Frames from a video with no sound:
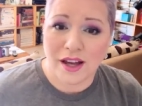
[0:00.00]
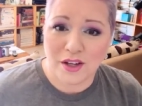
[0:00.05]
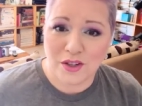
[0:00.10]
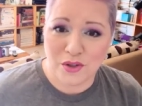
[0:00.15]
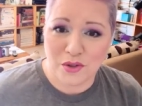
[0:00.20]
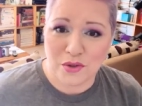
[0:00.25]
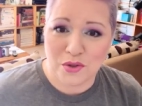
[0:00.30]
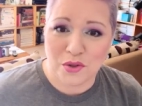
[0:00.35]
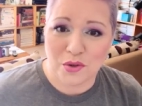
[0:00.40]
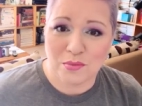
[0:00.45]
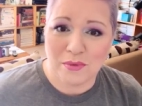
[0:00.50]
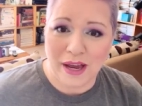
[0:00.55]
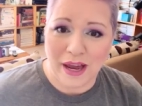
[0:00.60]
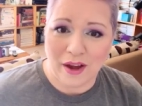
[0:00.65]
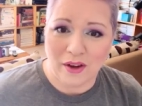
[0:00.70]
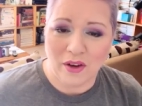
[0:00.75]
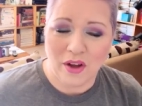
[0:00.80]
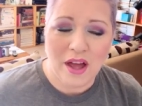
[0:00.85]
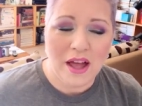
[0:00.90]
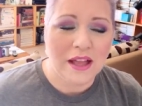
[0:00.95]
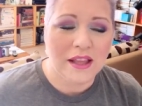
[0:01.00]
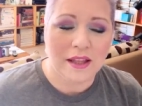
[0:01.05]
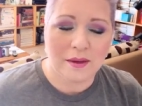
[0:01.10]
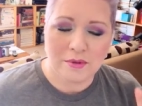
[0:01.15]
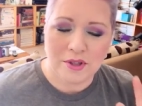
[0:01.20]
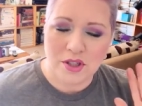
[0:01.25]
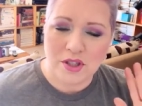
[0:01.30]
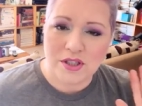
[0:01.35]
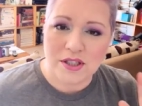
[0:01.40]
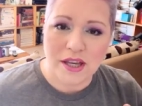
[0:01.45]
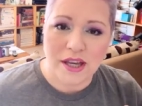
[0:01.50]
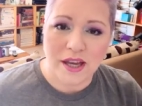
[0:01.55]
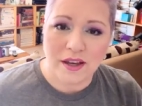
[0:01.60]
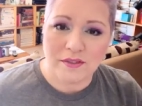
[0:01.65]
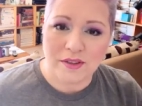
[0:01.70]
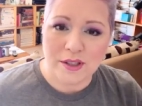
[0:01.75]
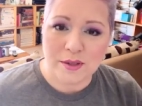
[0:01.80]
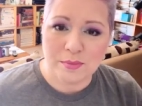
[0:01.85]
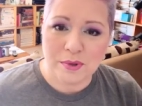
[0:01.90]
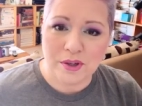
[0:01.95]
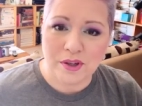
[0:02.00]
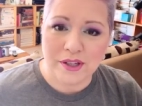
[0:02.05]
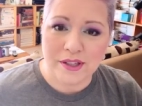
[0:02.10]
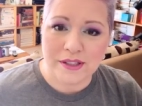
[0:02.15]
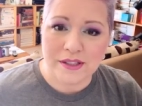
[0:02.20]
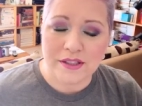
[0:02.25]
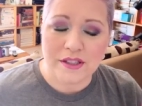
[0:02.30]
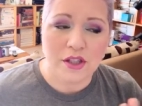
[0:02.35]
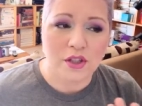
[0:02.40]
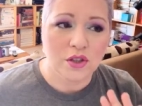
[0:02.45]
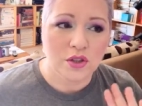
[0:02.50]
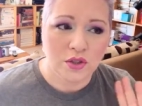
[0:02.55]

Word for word: on YouTube now. Let me just say out of experience,